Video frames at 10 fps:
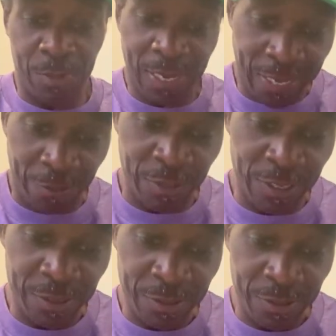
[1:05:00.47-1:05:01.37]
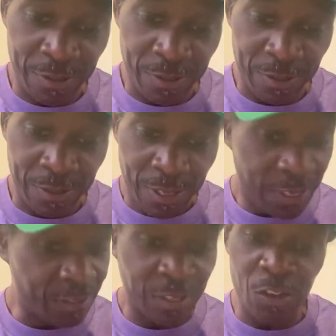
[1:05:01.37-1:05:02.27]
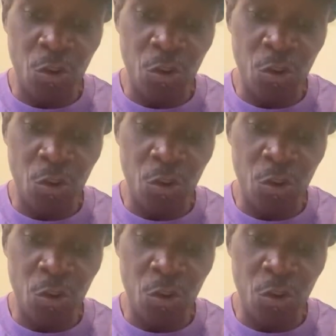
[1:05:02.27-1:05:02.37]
County. He said